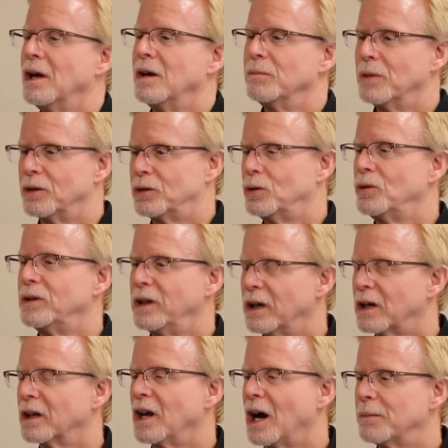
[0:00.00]
but to the
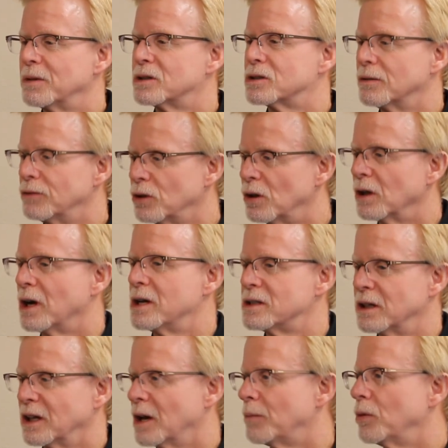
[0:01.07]
economics of
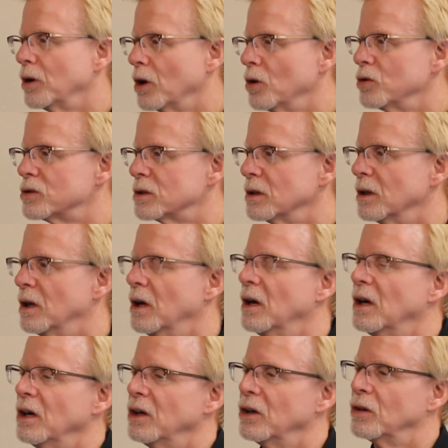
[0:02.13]
utilizing embryos and
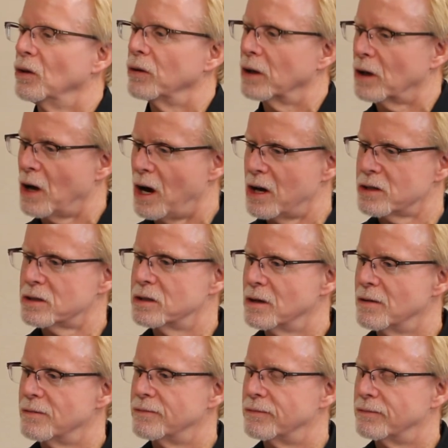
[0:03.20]
the cost
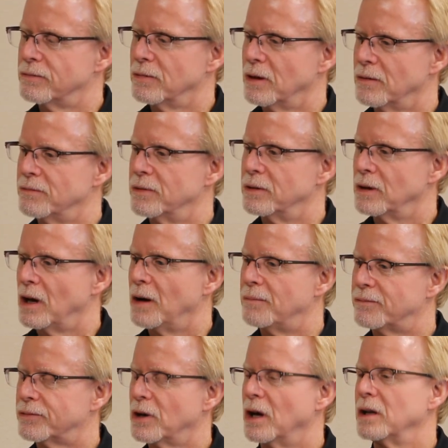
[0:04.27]
of the
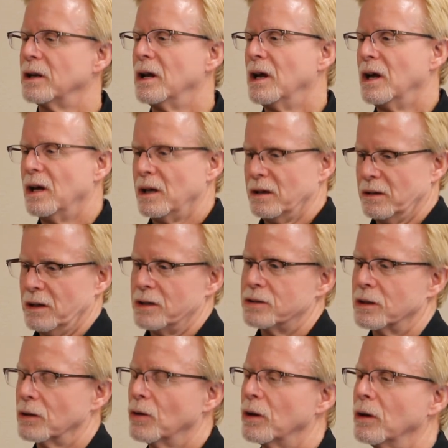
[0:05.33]
upfront, is
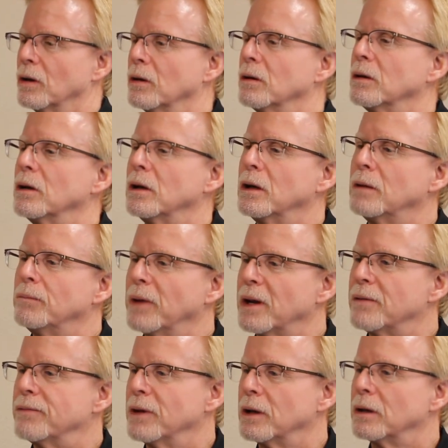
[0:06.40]
it going to
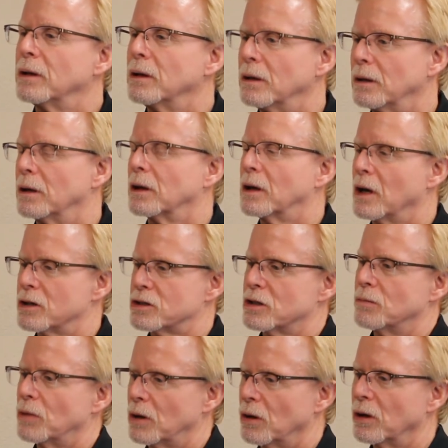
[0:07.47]
benefit the
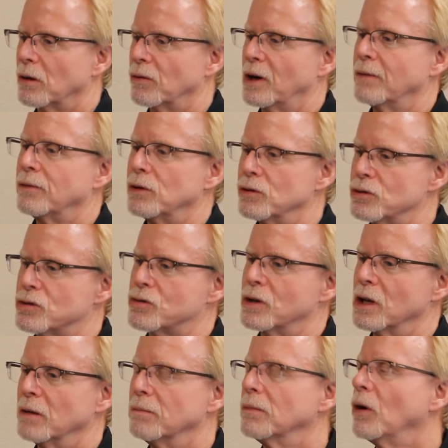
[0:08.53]
customer on a revenue
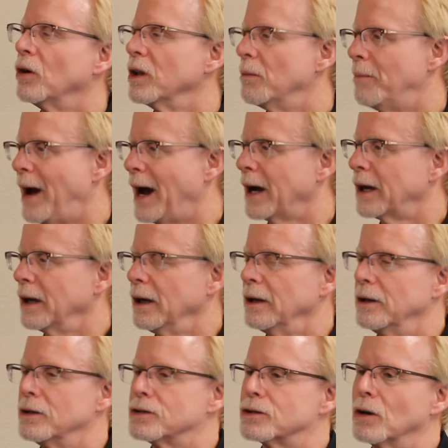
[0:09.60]
stream on the back end.
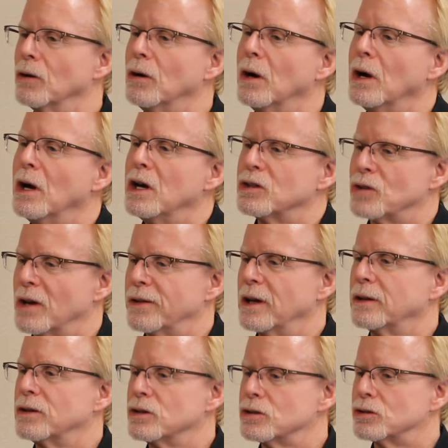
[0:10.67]
And so I
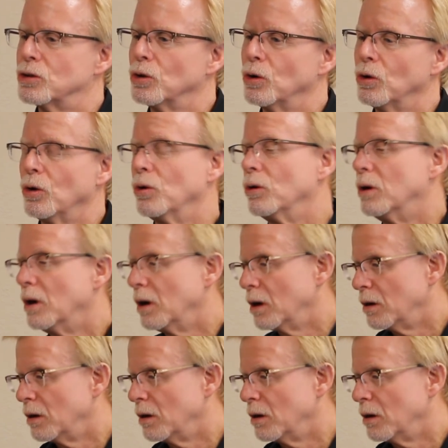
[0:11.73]
think this tool,